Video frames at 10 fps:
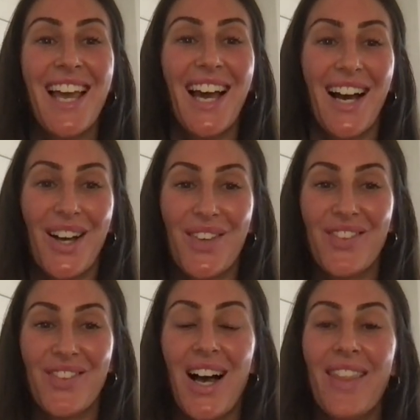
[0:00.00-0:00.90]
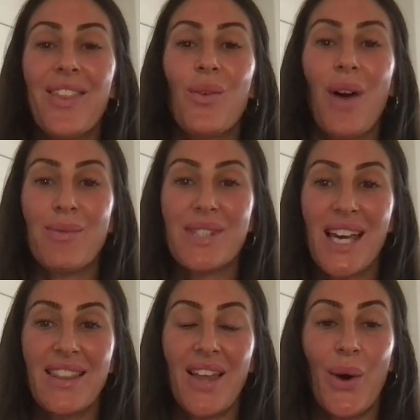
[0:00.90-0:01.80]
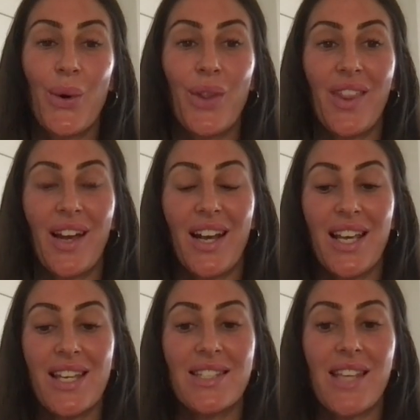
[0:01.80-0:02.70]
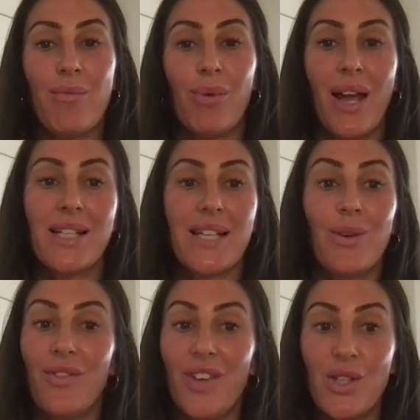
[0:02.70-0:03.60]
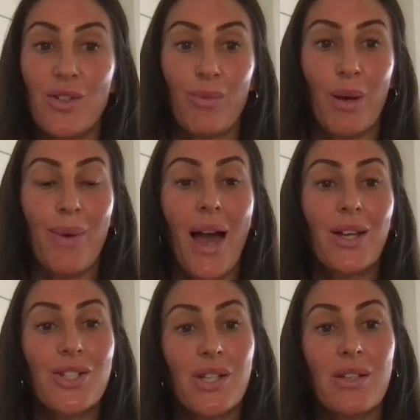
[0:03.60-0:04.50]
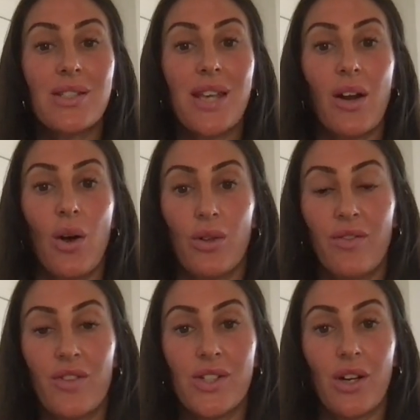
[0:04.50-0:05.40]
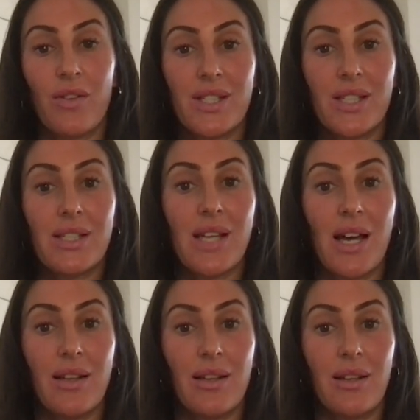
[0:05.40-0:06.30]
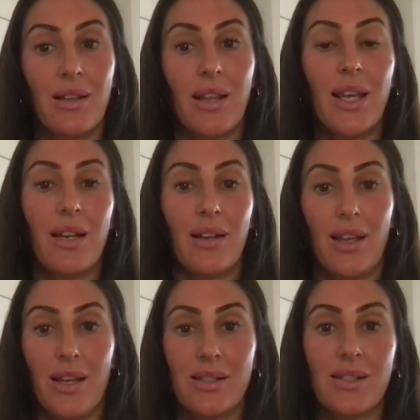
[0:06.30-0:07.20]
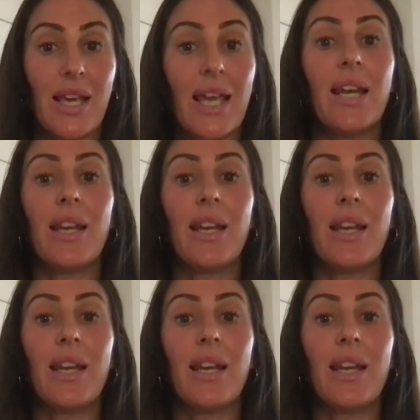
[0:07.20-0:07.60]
On the website, though, there is a breakdown of each of my packages and all of the services that it is in